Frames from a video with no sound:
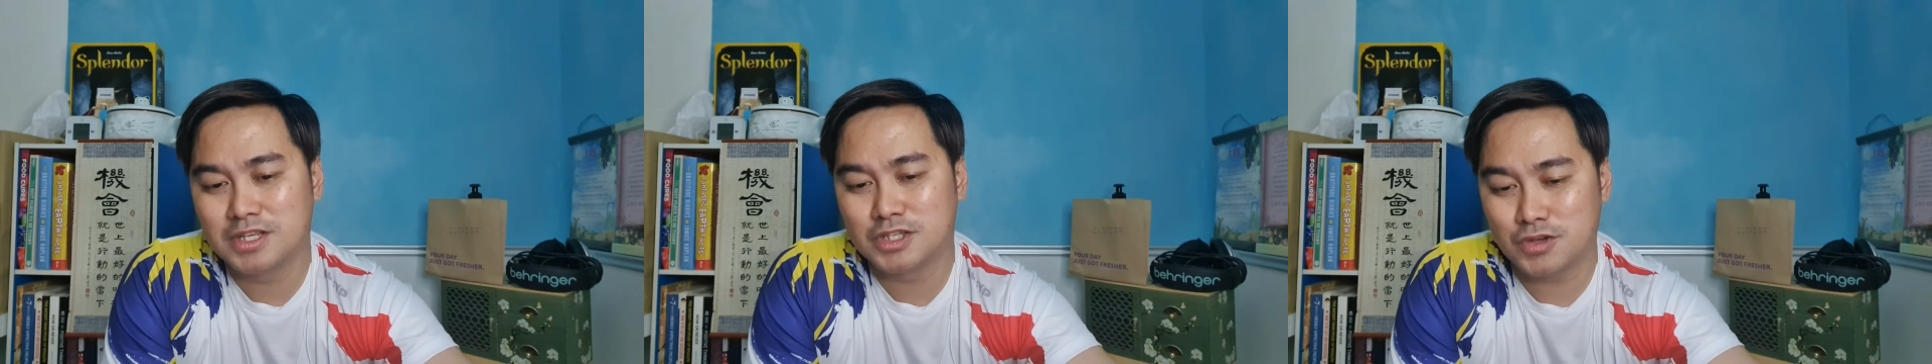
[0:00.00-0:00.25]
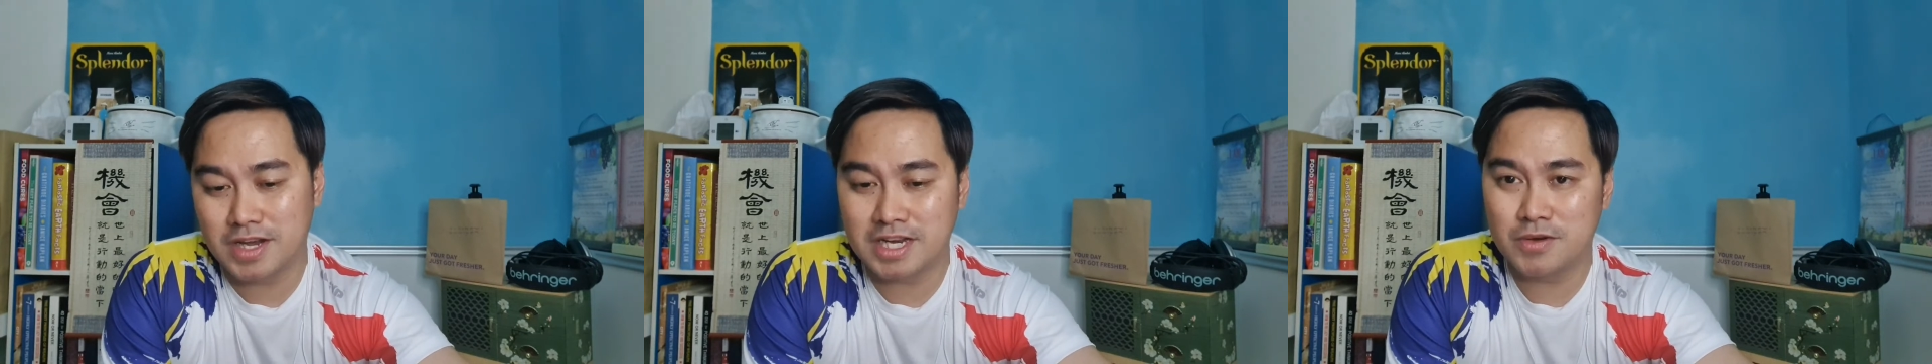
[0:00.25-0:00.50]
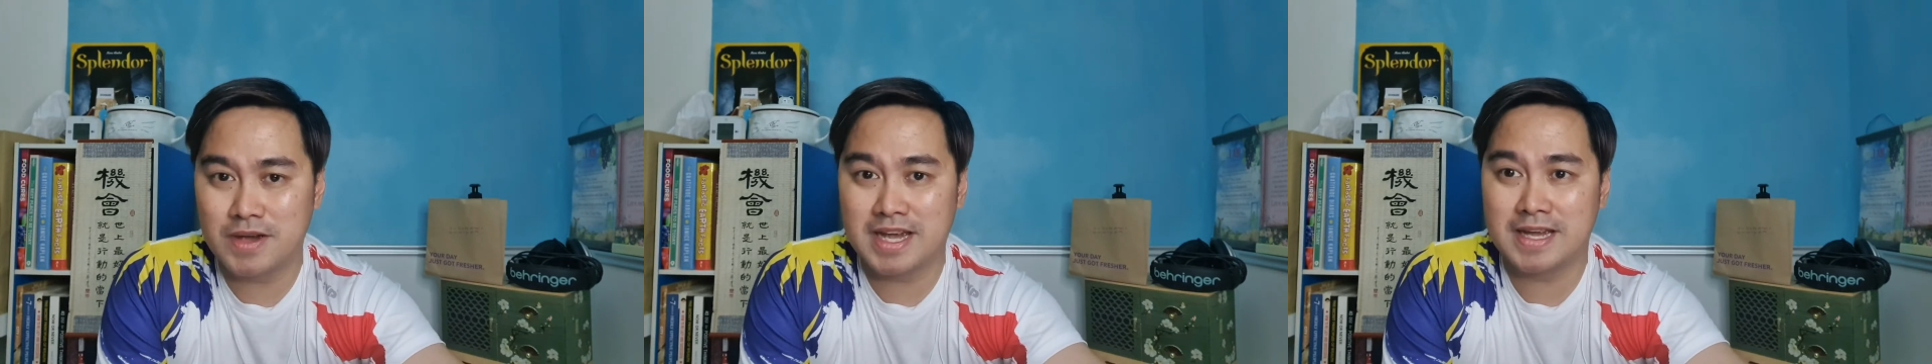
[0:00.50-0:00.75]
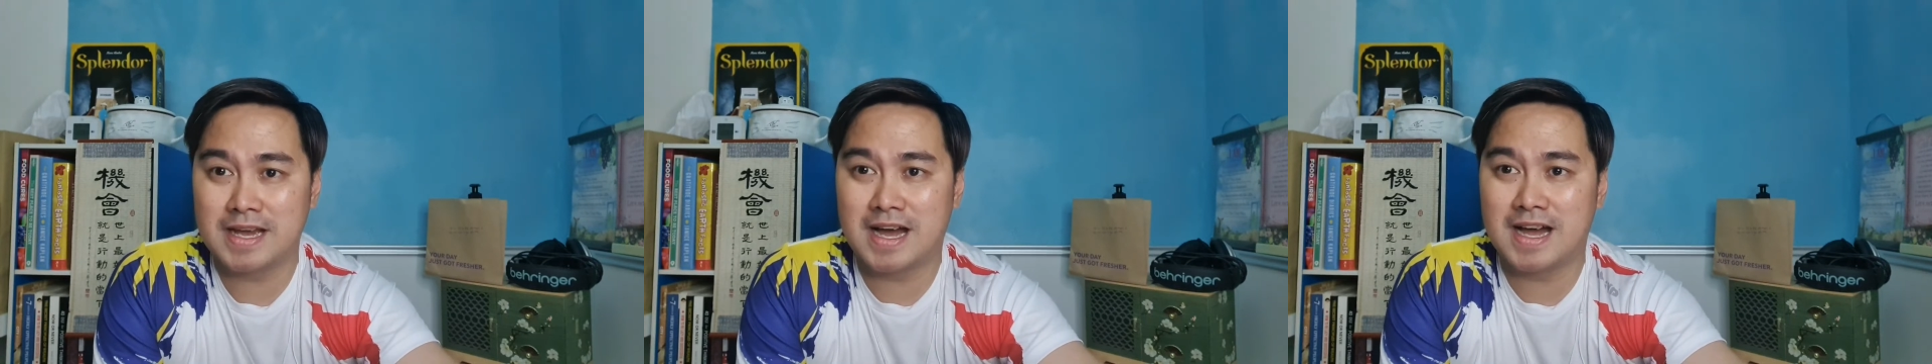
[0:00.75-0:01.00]
So
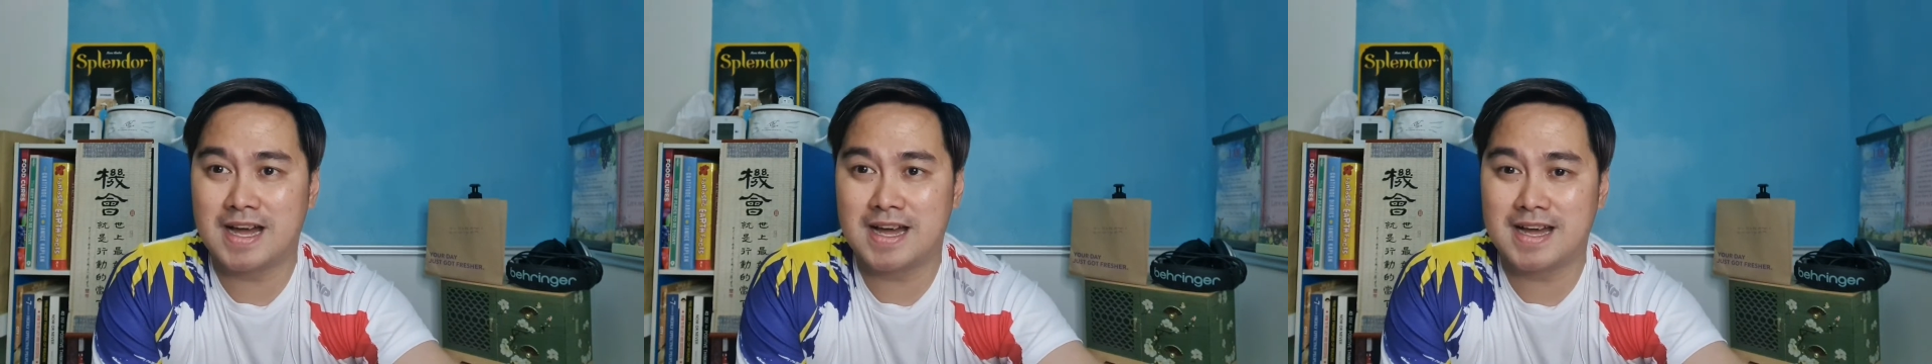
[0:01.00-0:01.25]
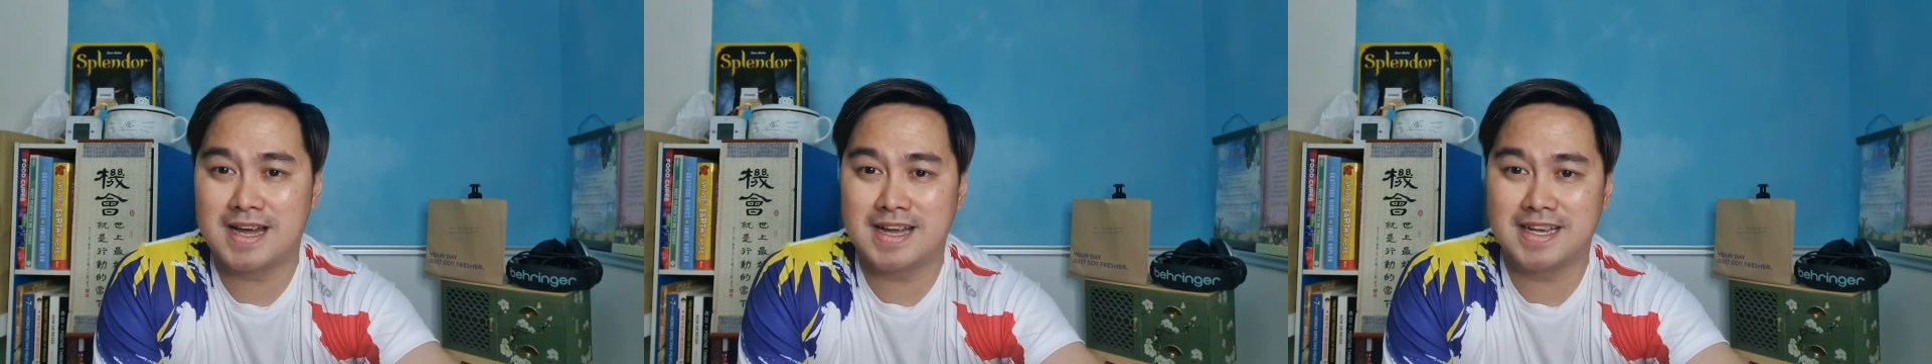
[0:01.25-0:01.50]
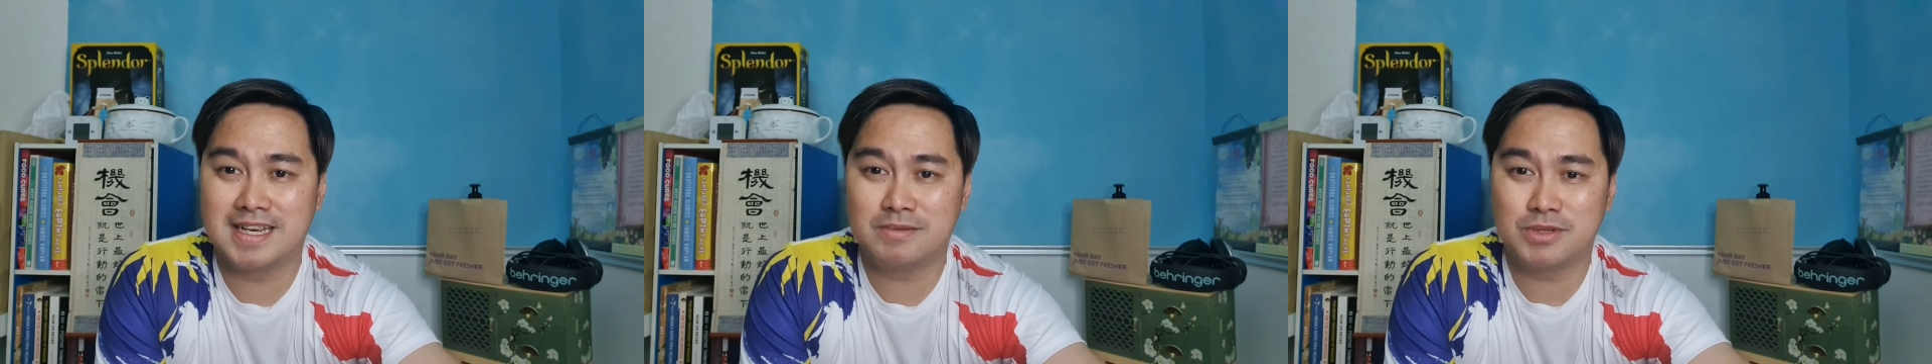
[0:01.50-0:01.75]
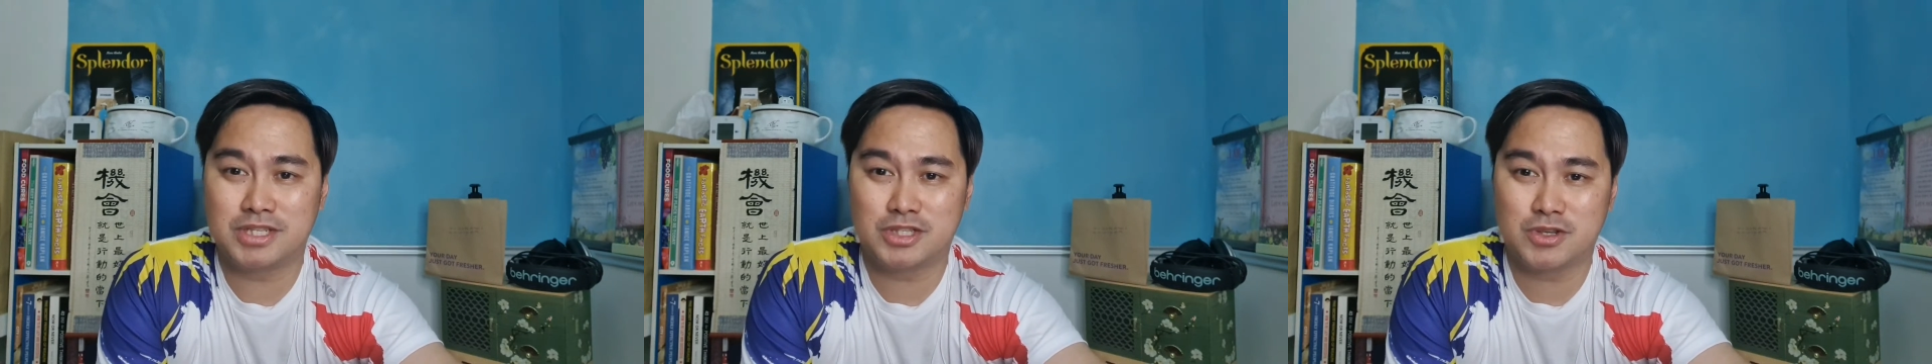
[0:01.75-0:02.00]
anyway, uh,
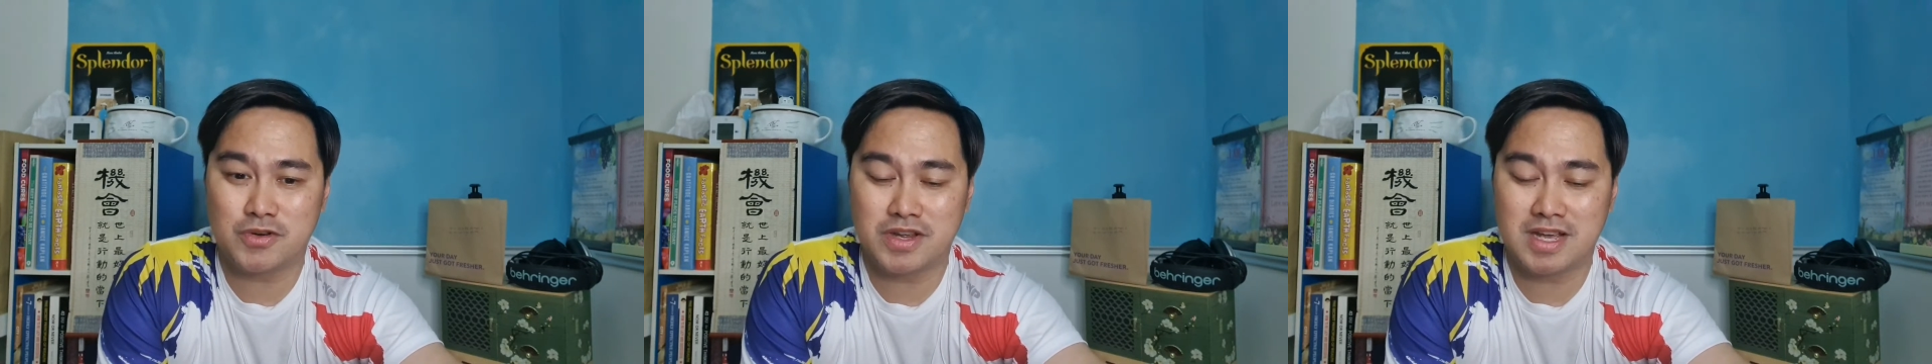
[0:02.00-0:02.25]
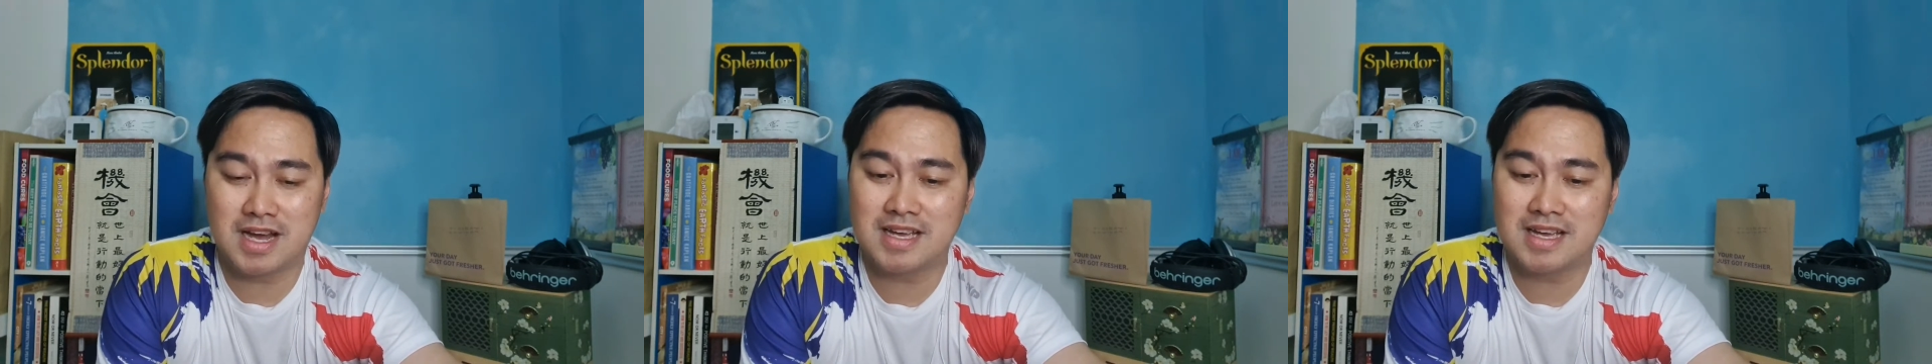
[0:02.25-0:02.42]
enough with the story.